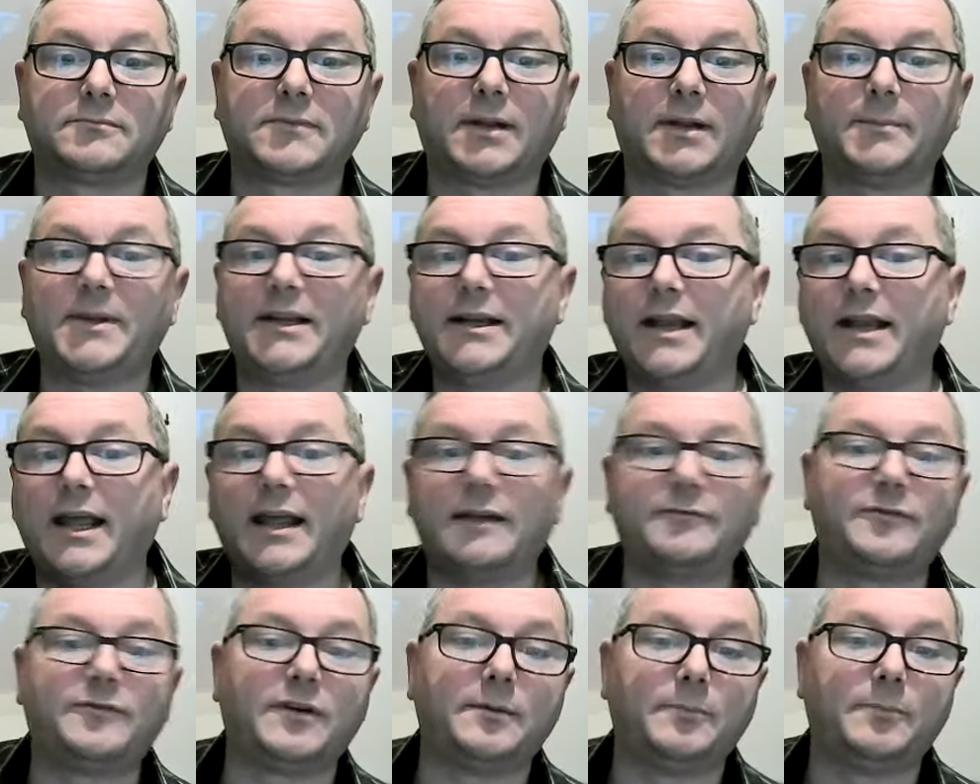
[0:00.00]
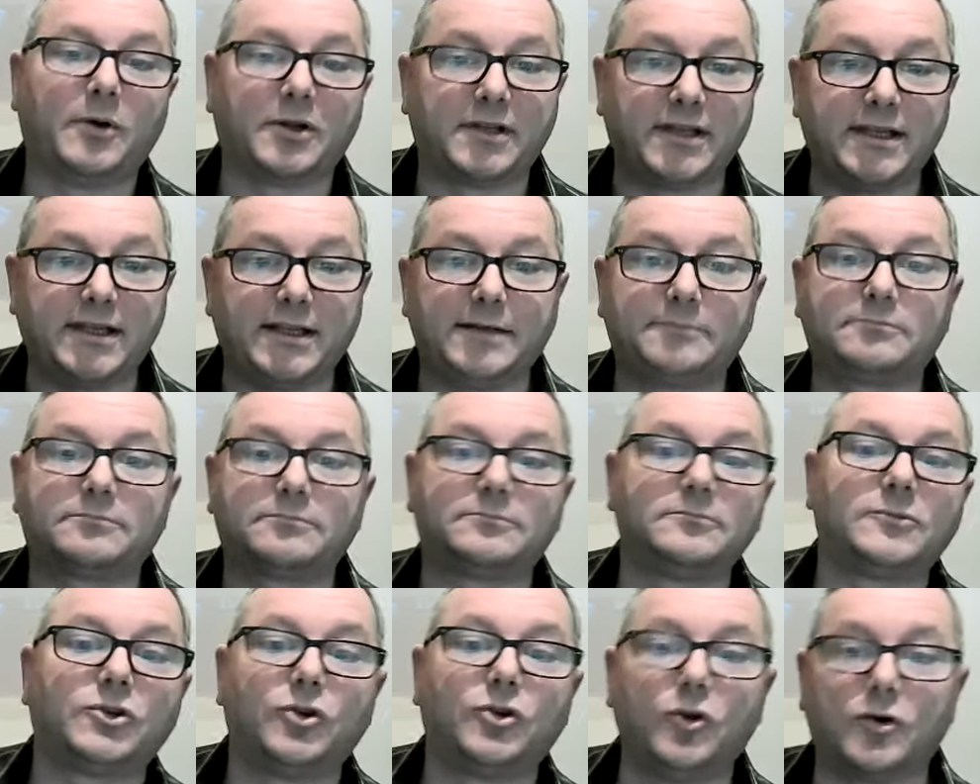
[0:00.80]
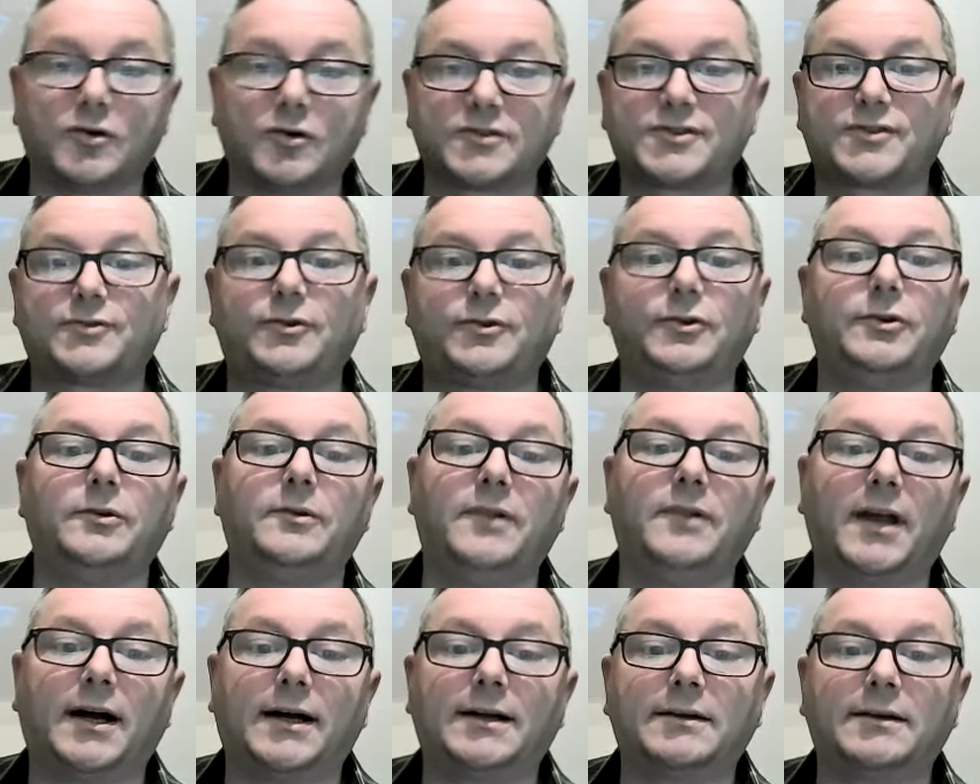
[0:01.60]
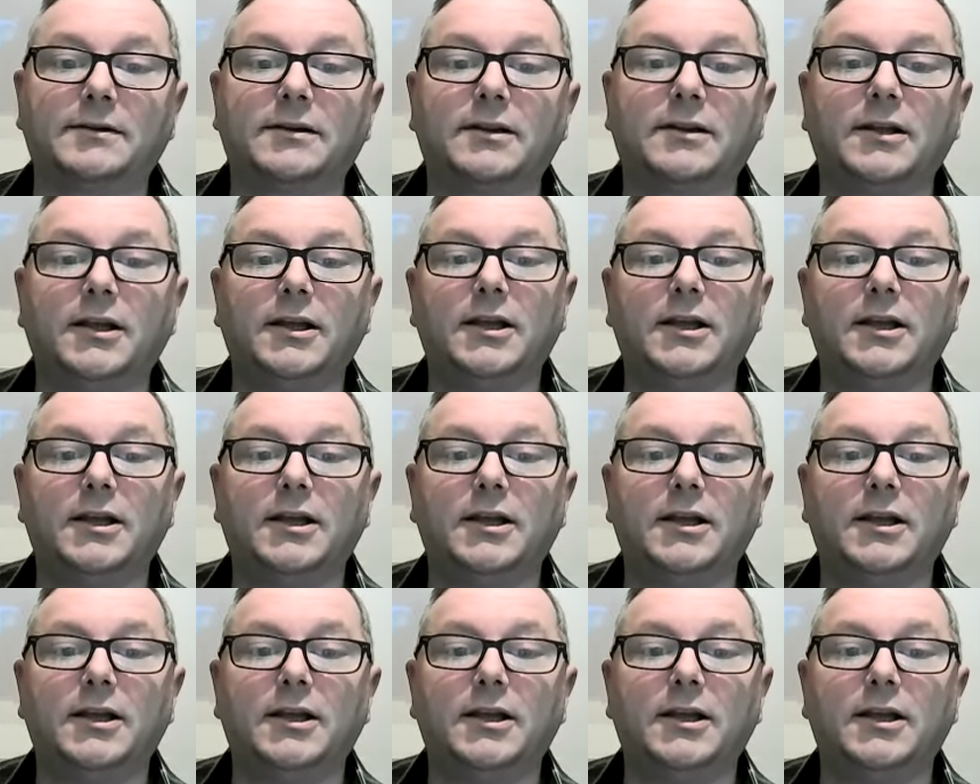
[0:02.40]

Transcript: I mean, everybody goes through that.